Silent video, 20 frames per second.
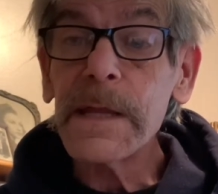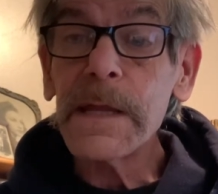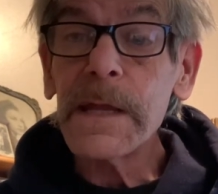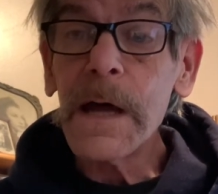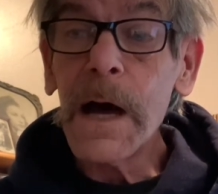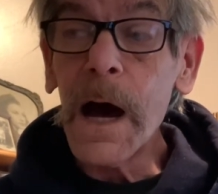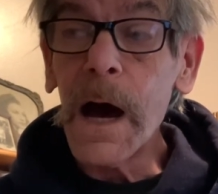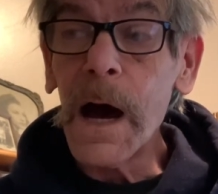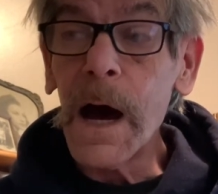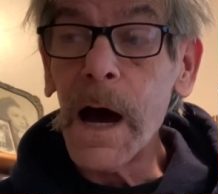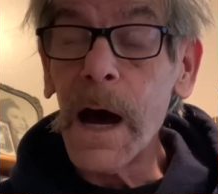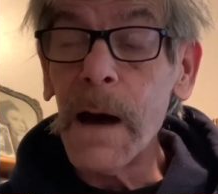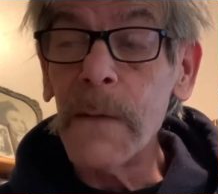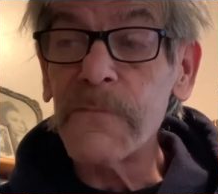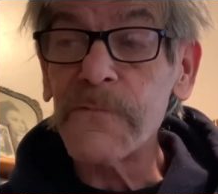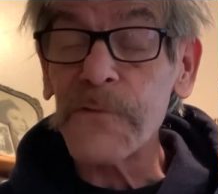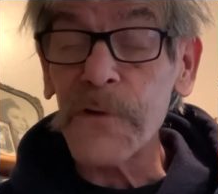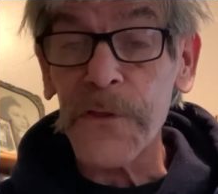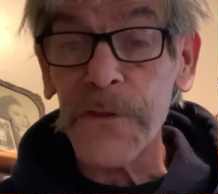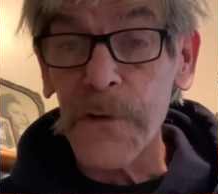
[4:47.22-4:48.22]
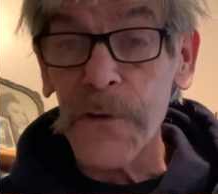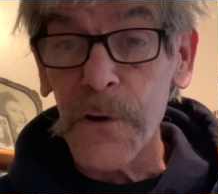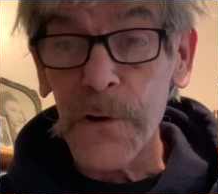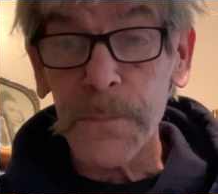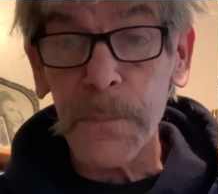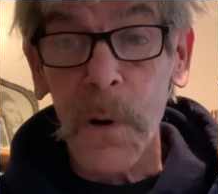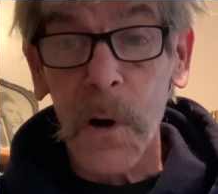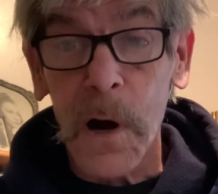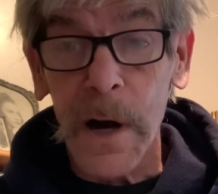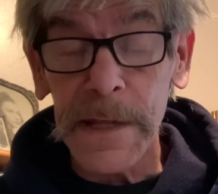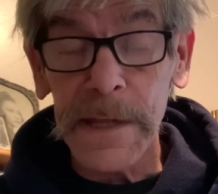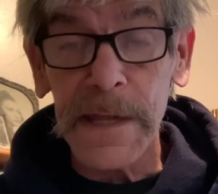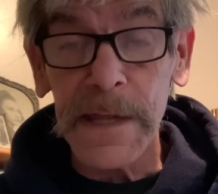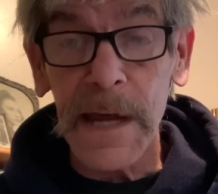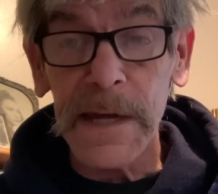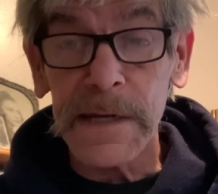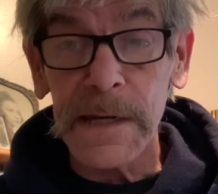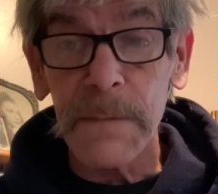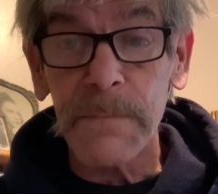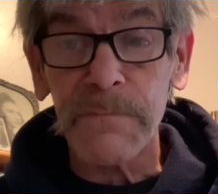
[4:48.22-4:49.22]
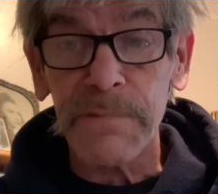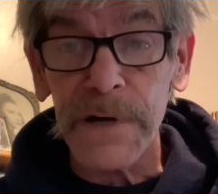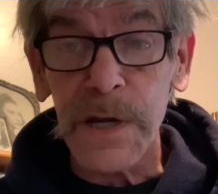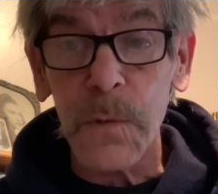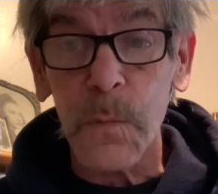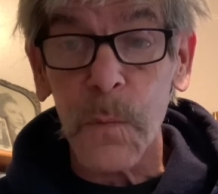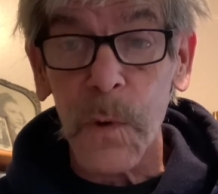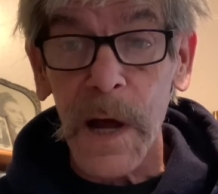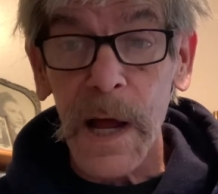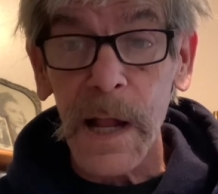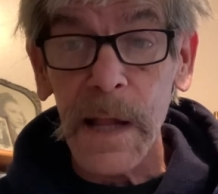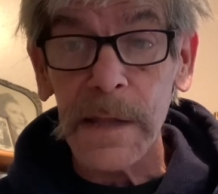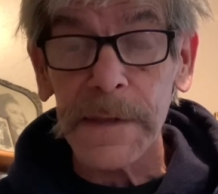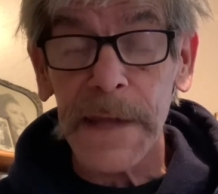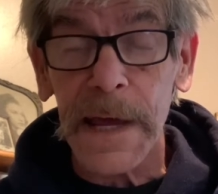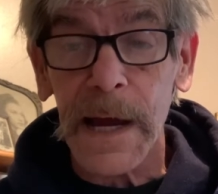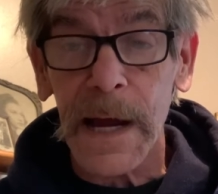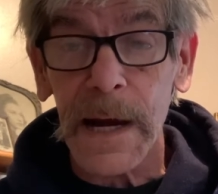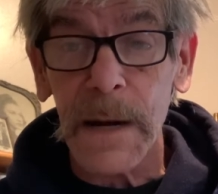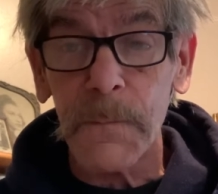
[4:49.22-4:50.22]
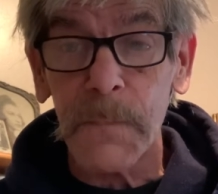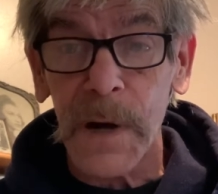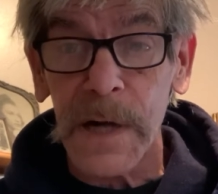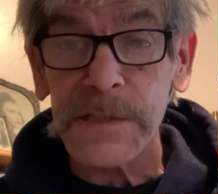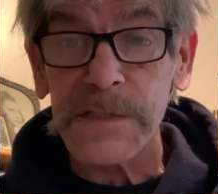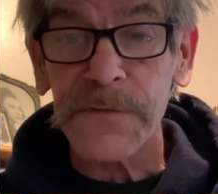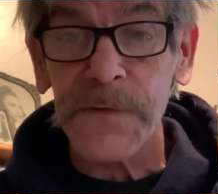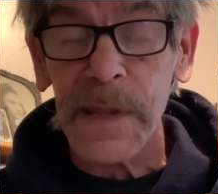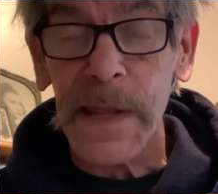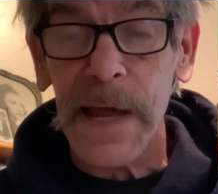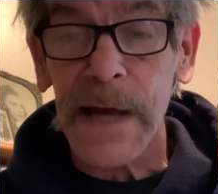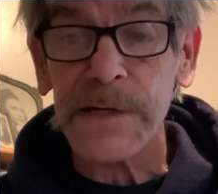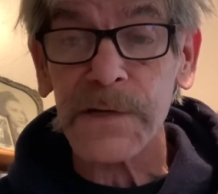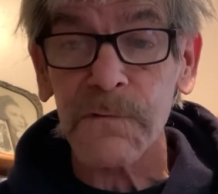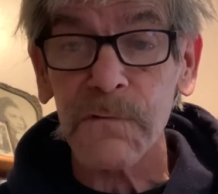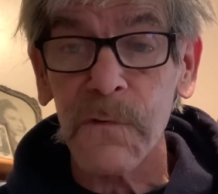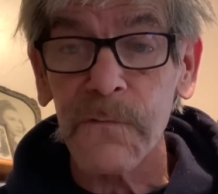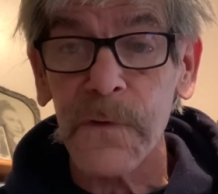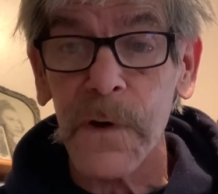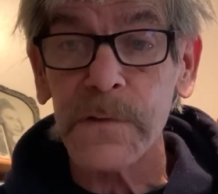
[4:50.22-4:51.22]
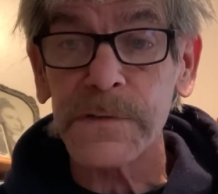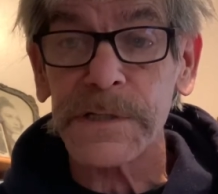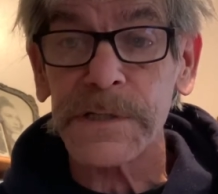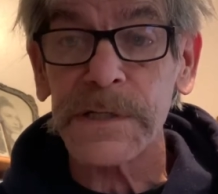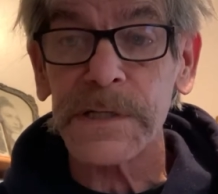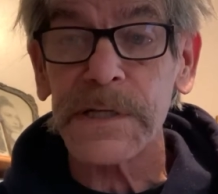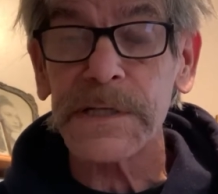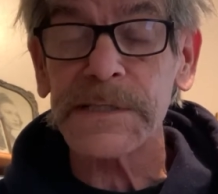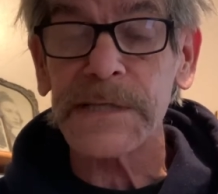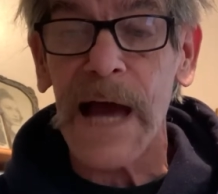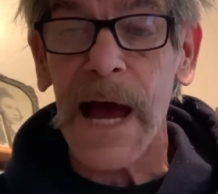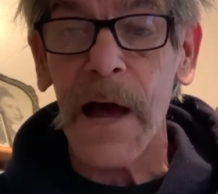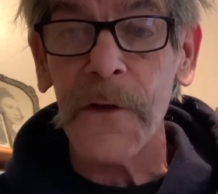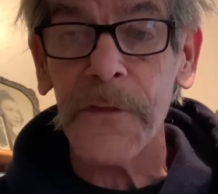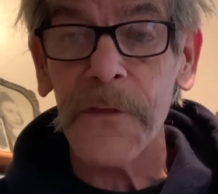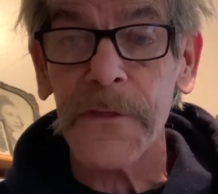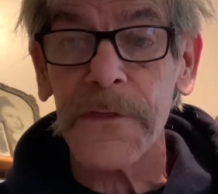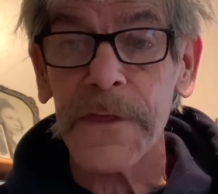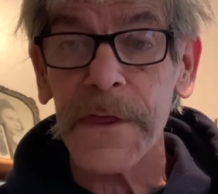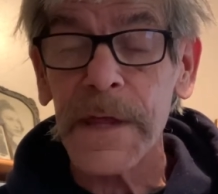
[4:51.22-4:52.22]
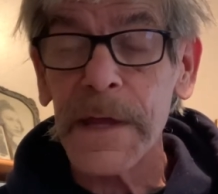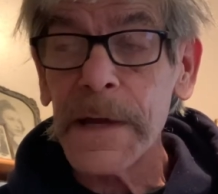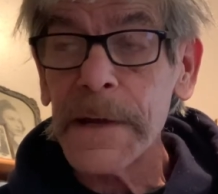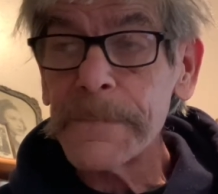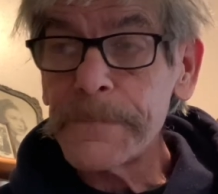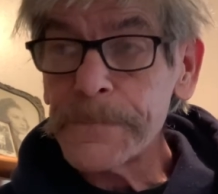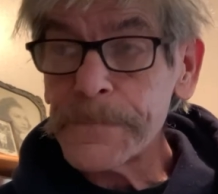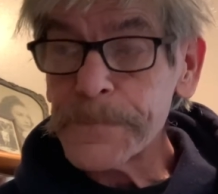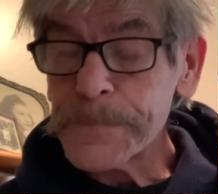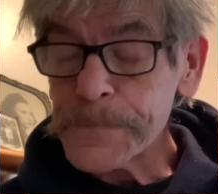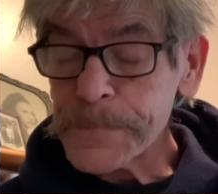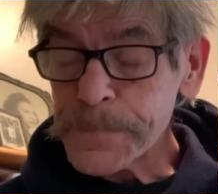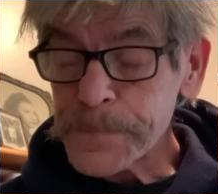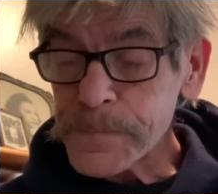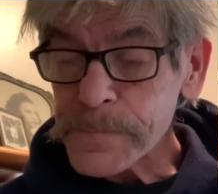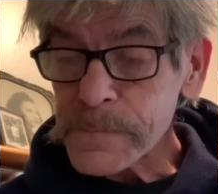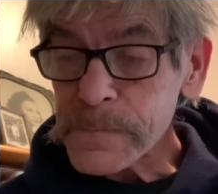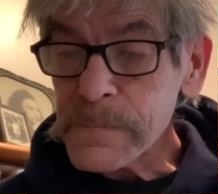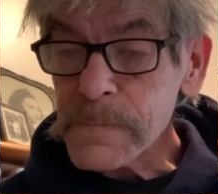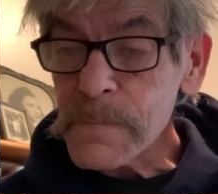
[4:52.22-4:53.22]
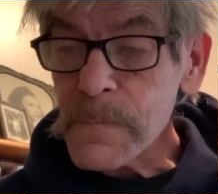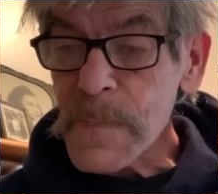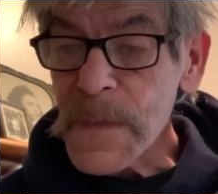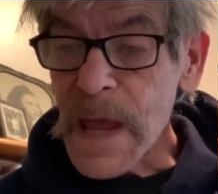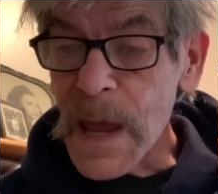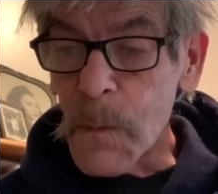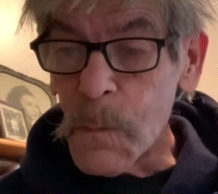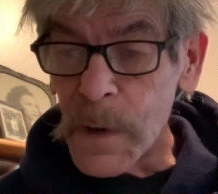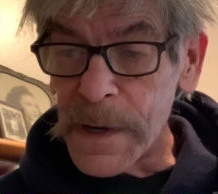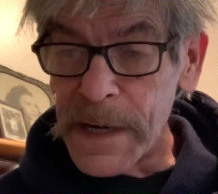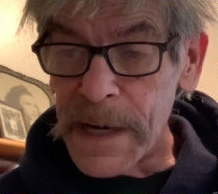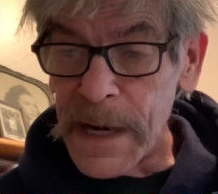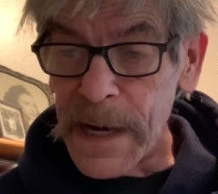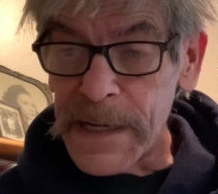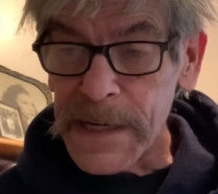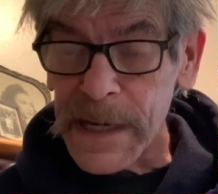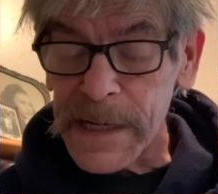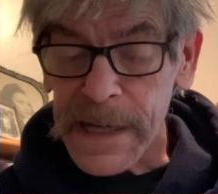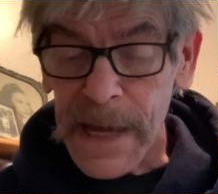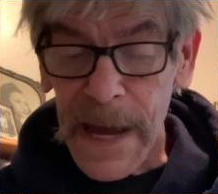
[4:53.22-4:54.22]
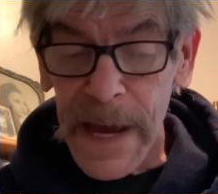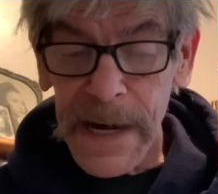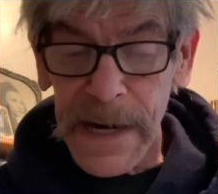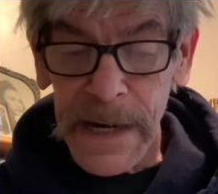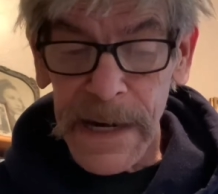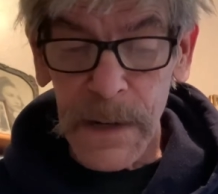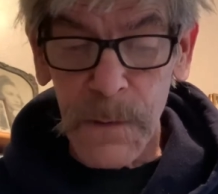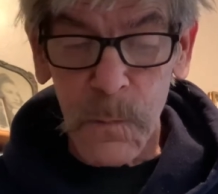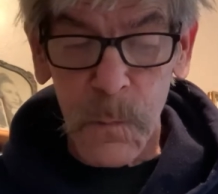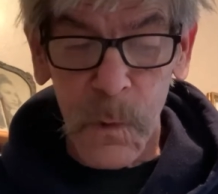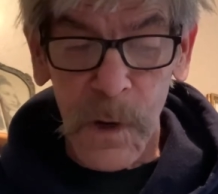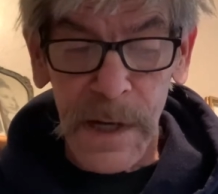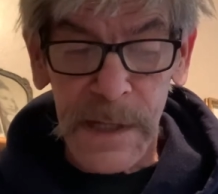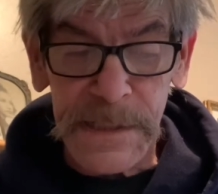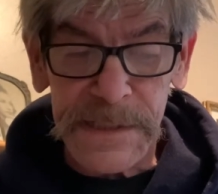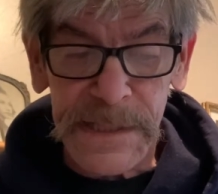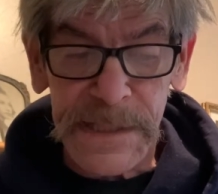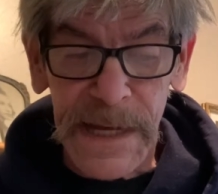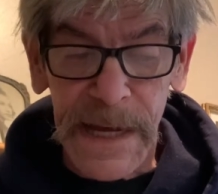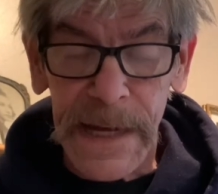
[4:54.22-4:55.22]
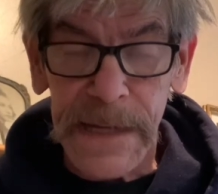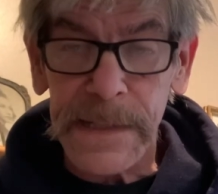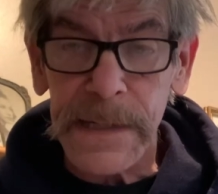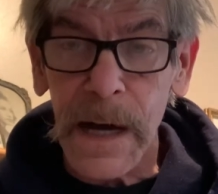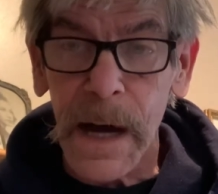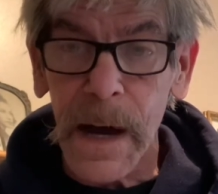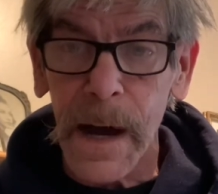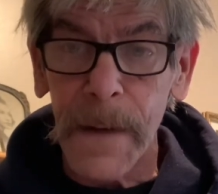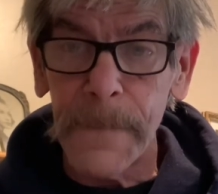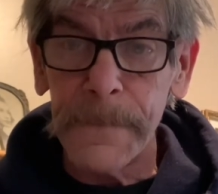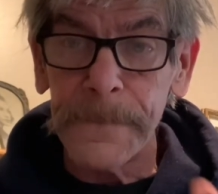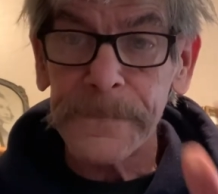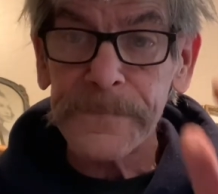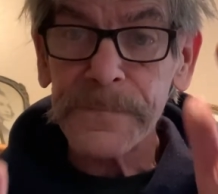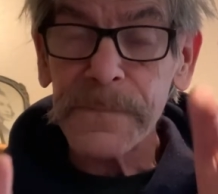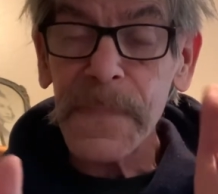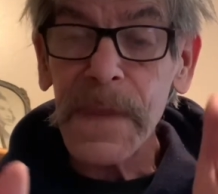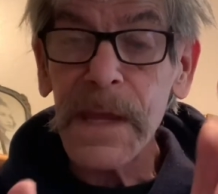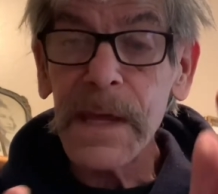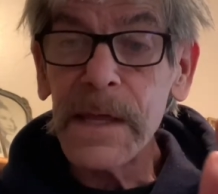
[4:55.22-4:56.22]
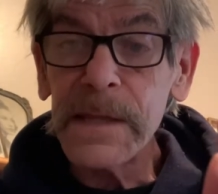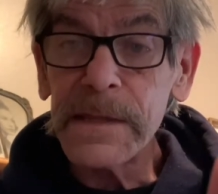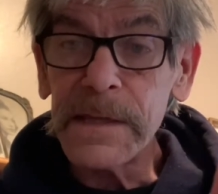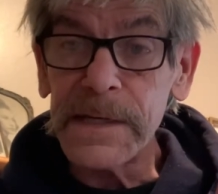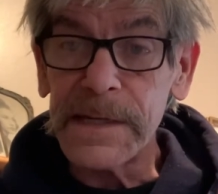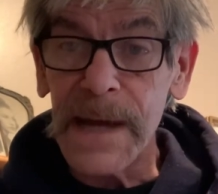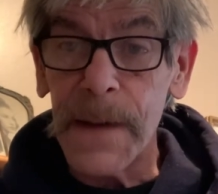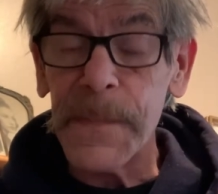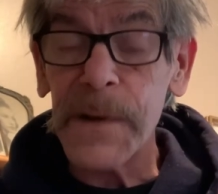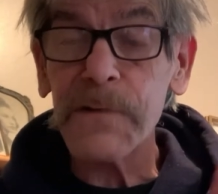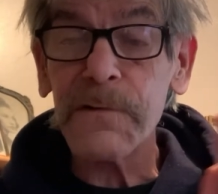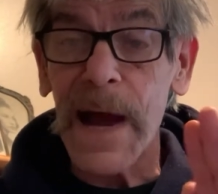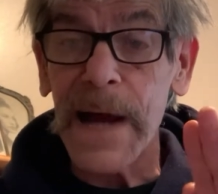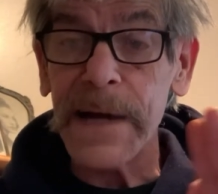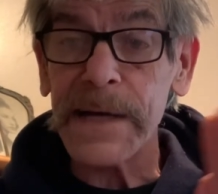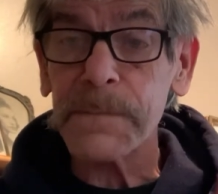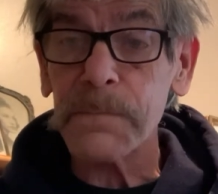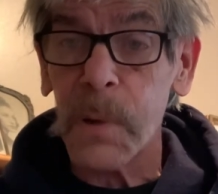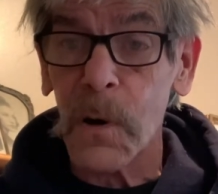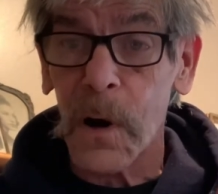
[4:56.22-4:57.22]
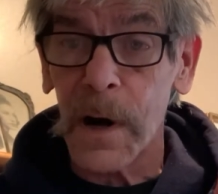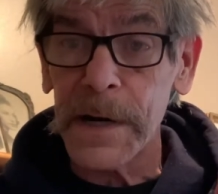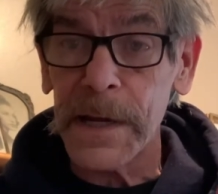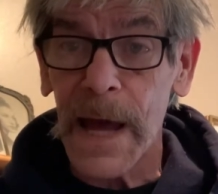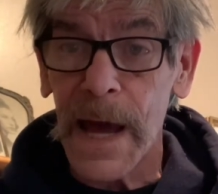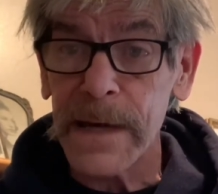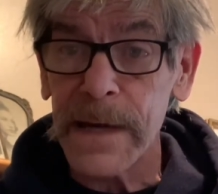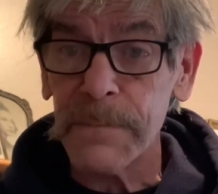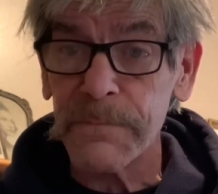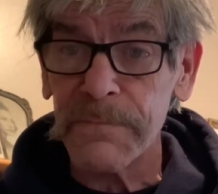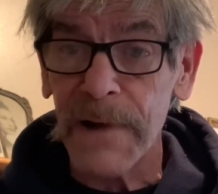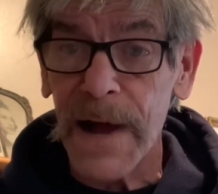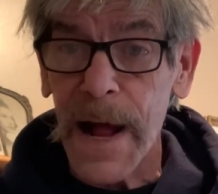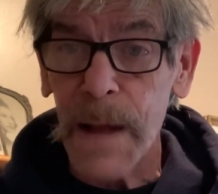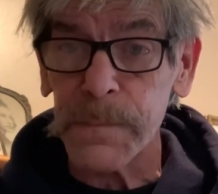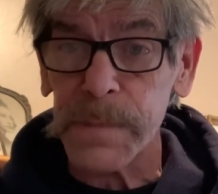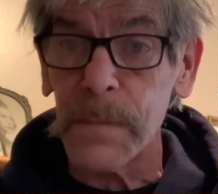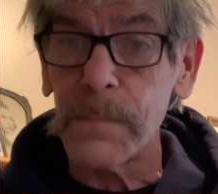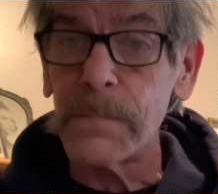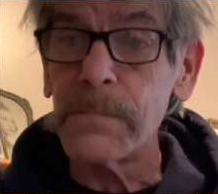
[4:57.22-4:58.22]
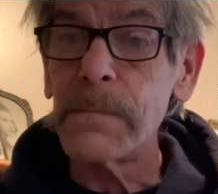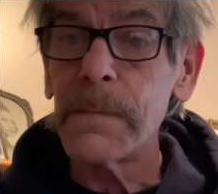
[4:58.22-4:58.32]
For a third party, they did pretty well. They got a bunch of electoral votes in the South. And what it indicated was that the Democratic Party had a problem.